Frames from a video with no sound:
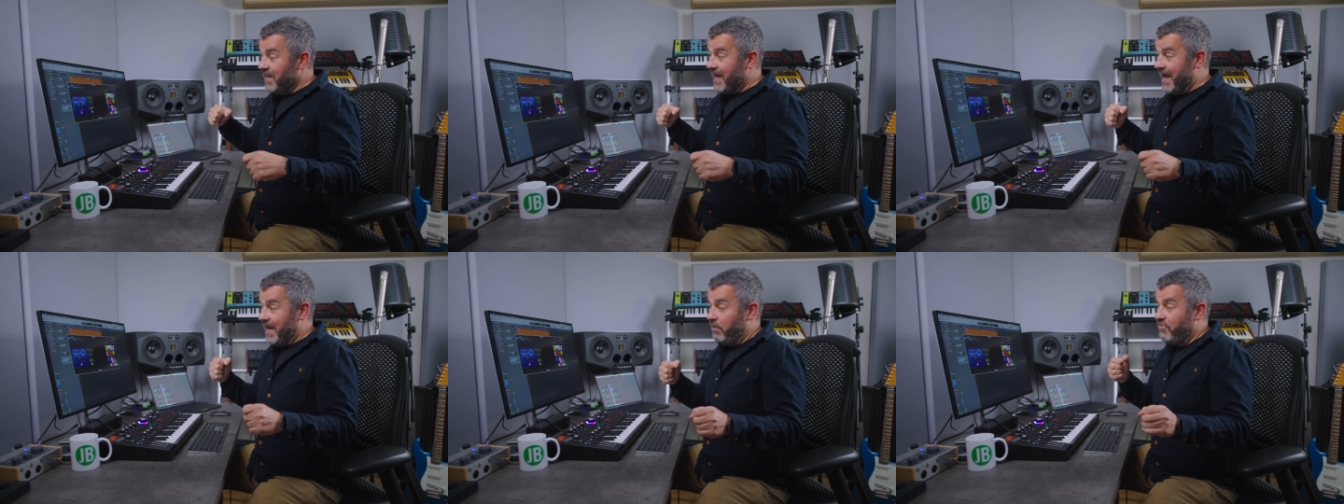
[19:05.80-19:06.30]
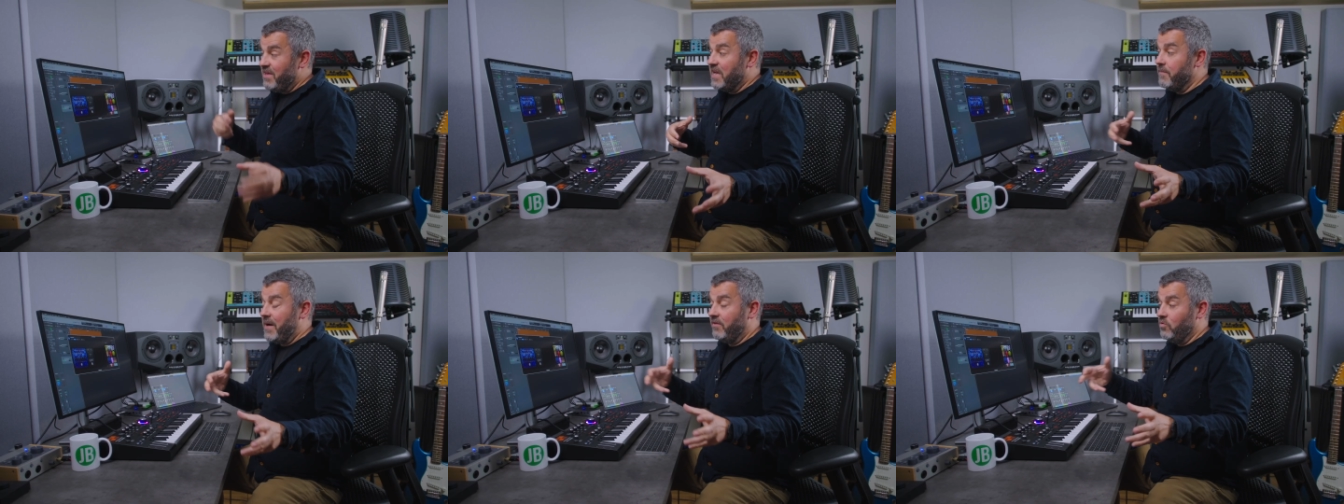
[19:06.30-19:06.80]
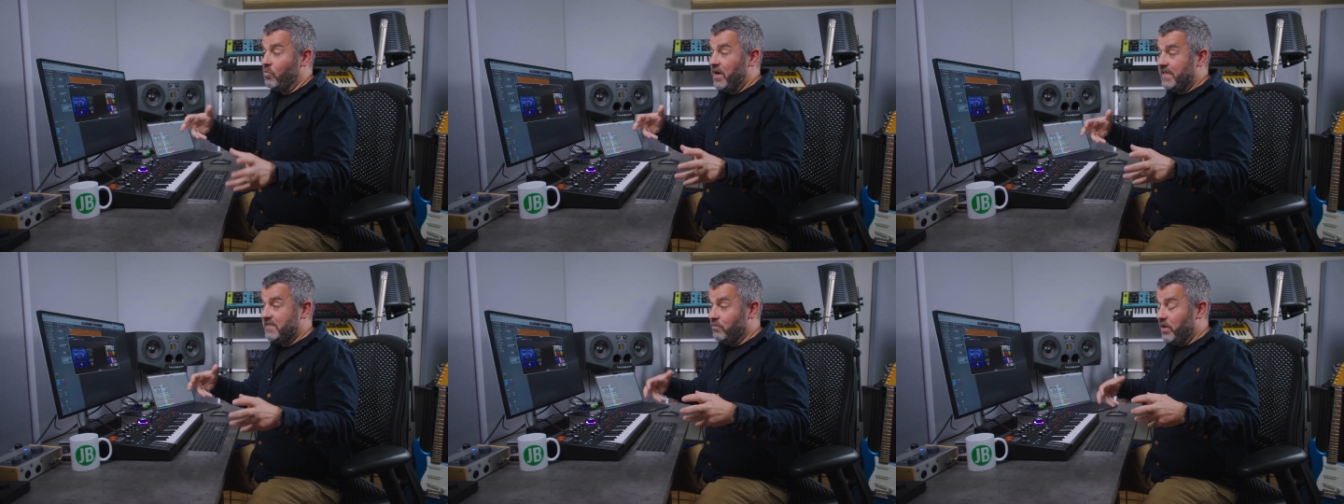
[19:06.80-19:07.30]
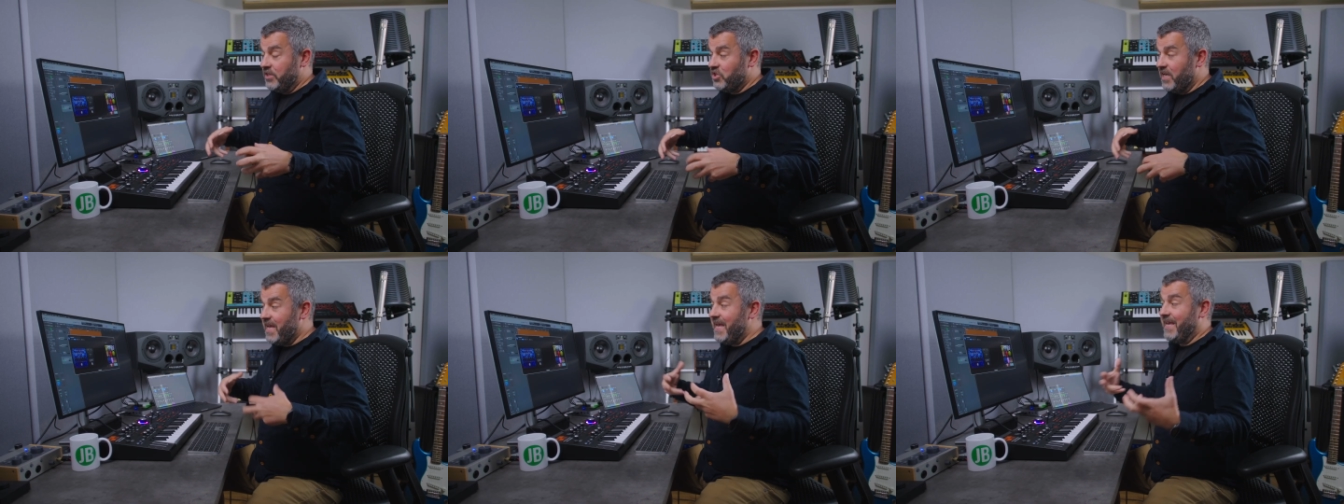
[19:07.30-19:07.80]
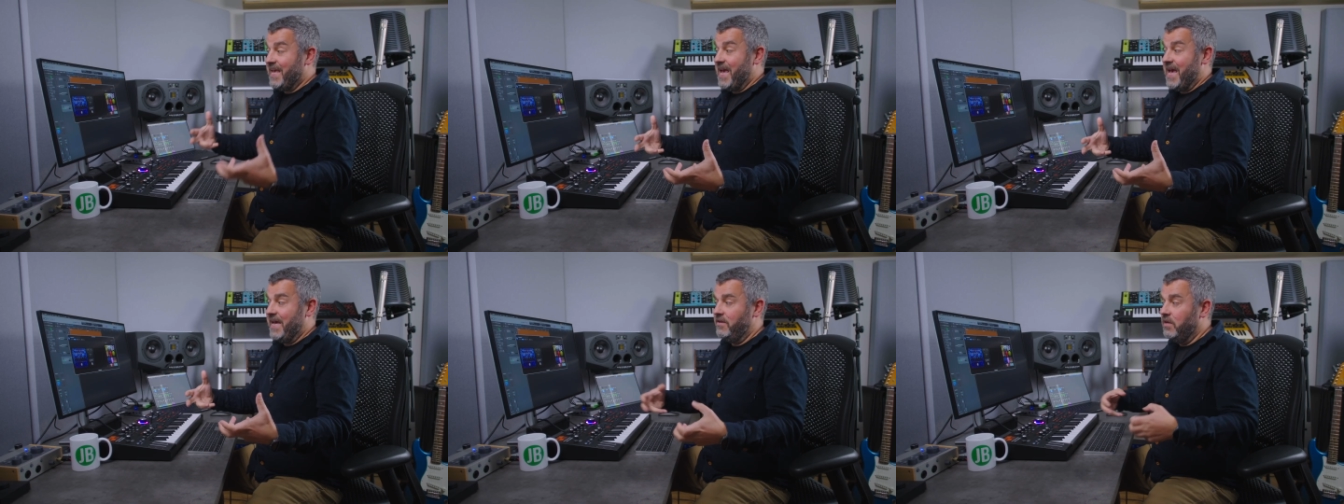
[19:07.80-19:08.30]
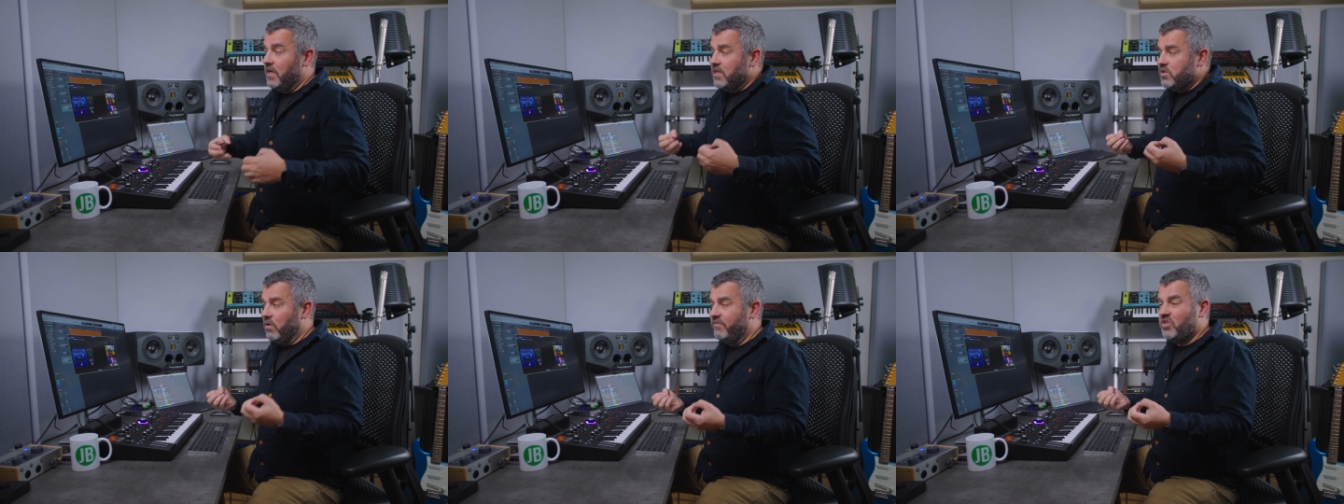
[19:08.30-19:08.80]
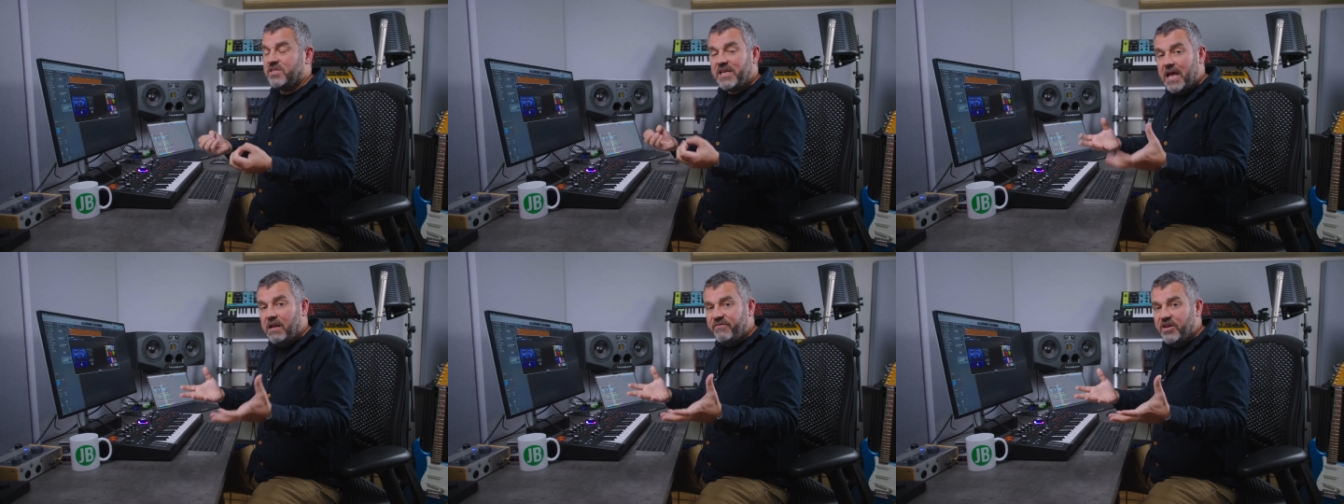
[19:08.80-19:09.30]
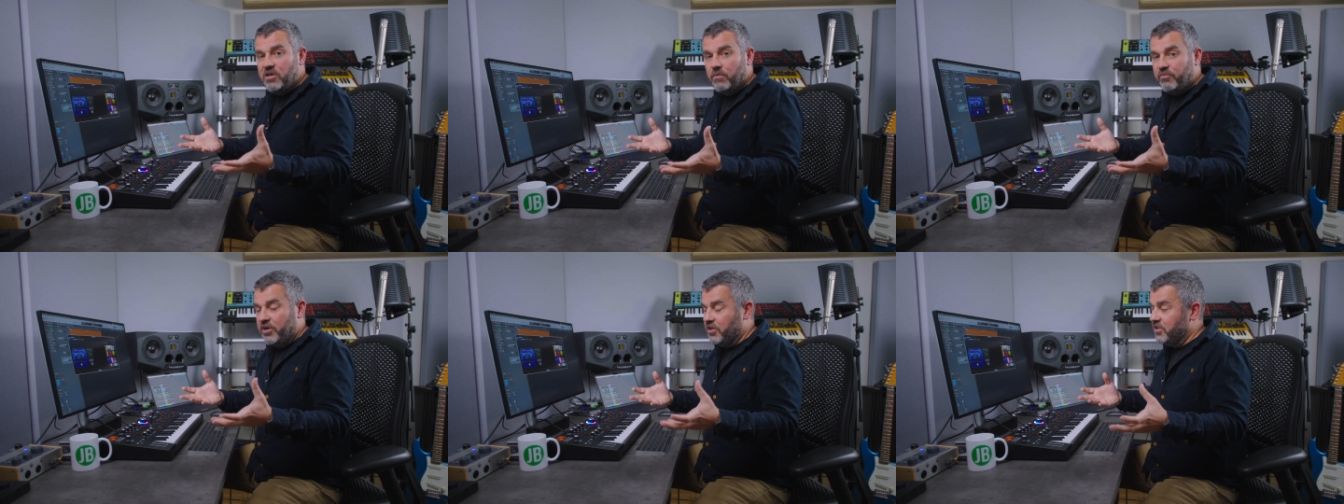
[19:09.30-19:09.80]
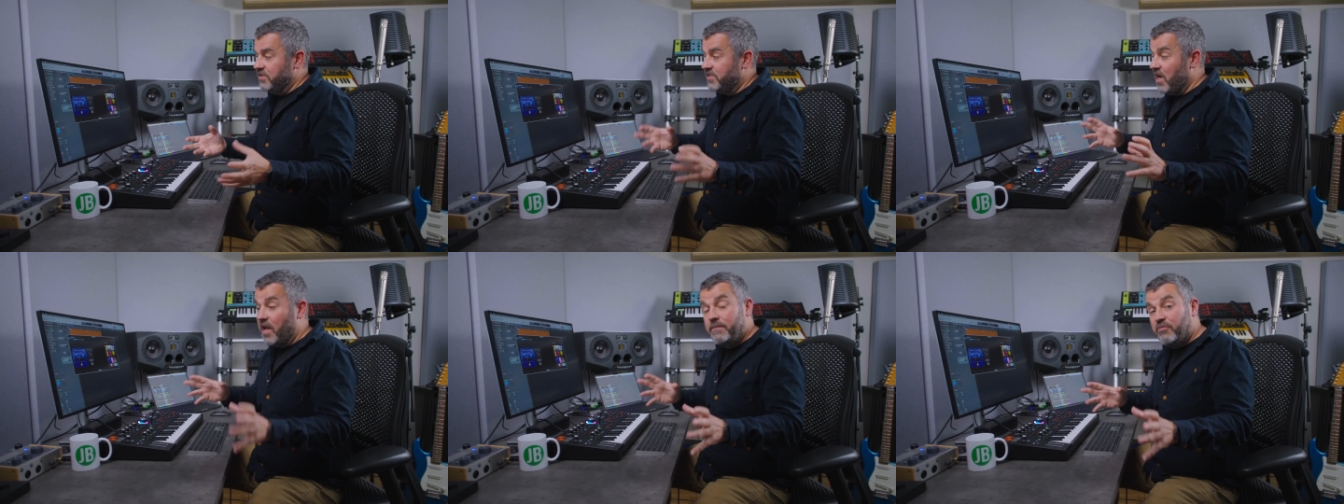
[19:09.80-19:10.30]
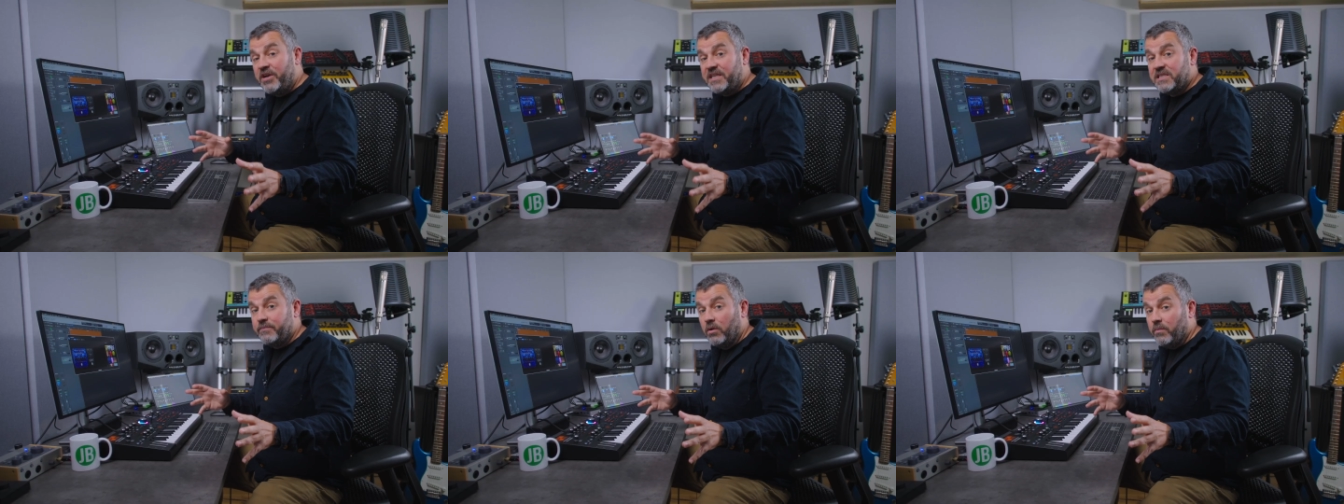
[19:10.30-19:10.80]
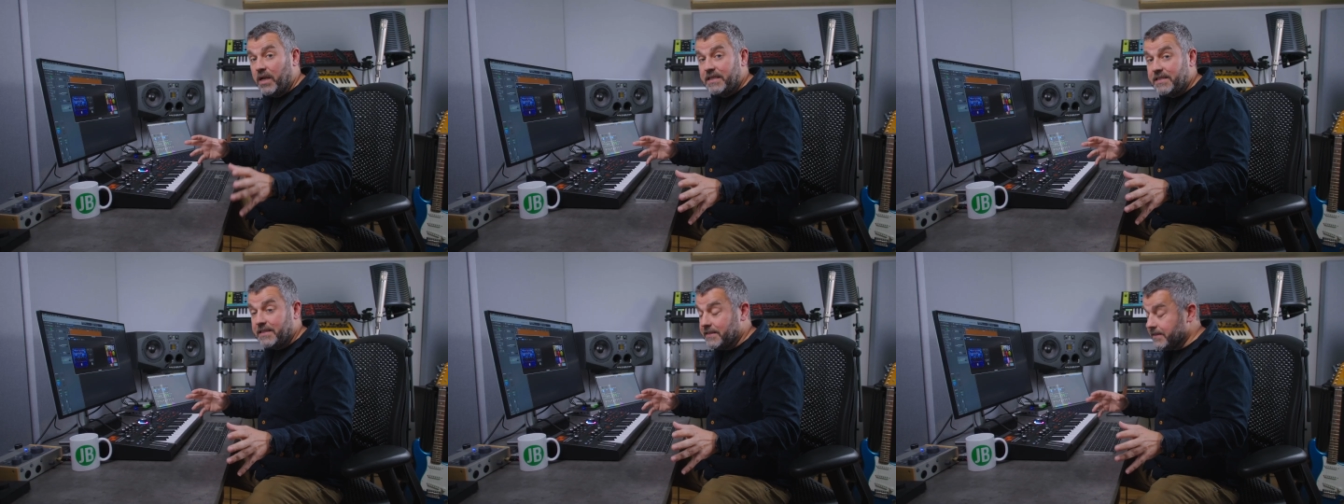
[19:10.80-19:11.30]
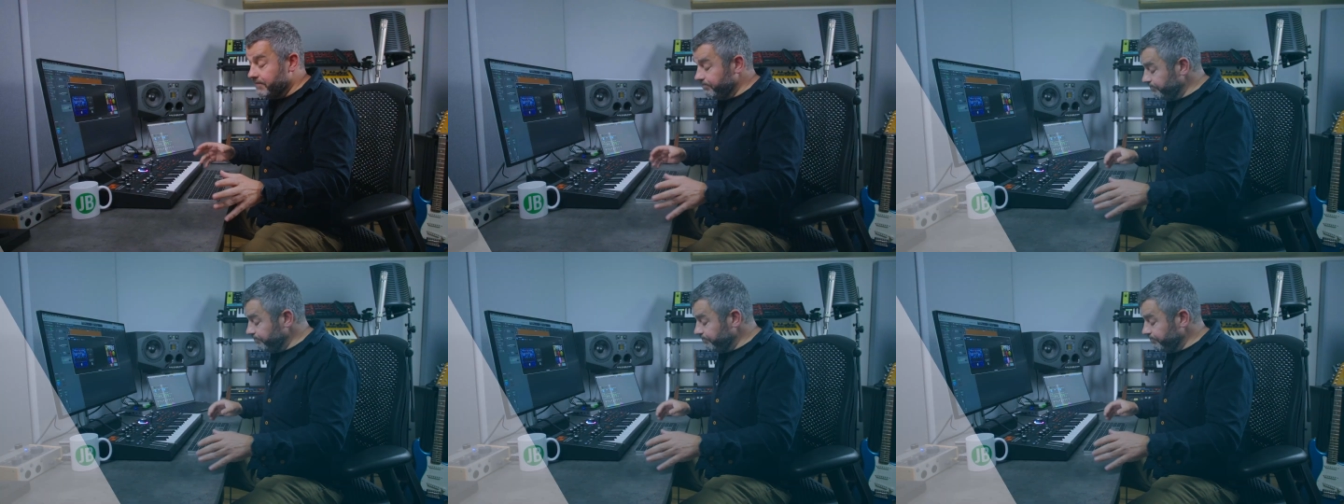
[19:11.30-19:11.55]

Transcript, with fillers: and think about the ways in which it can sort of just elevate your productions to unpredictable places.